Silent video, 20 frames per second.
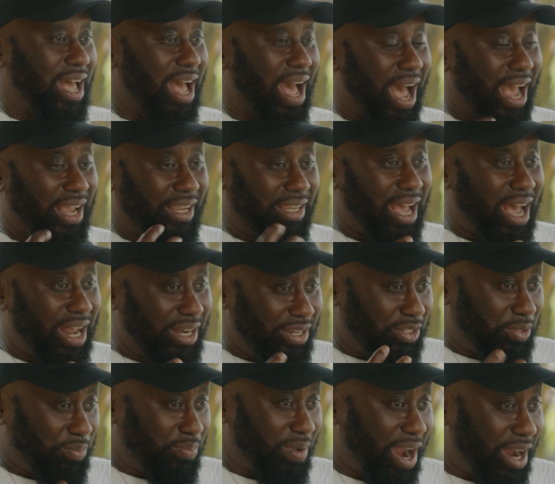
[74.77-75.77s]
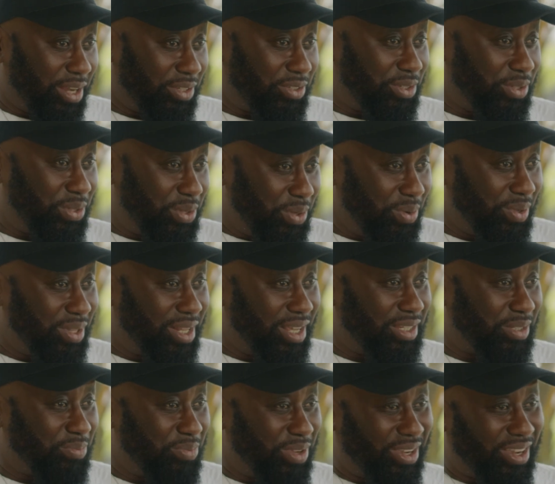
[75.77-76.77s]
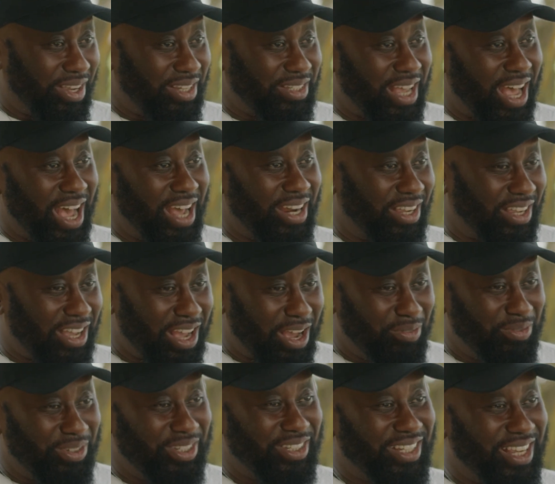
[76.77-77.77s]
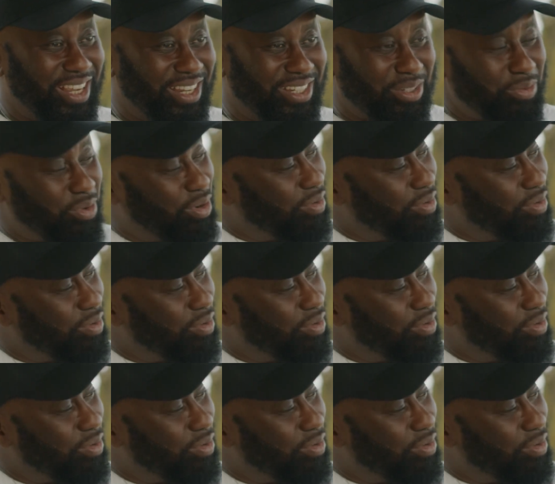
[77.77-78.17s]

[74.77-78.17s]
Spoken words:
I got inspired to do this because I had a conversation with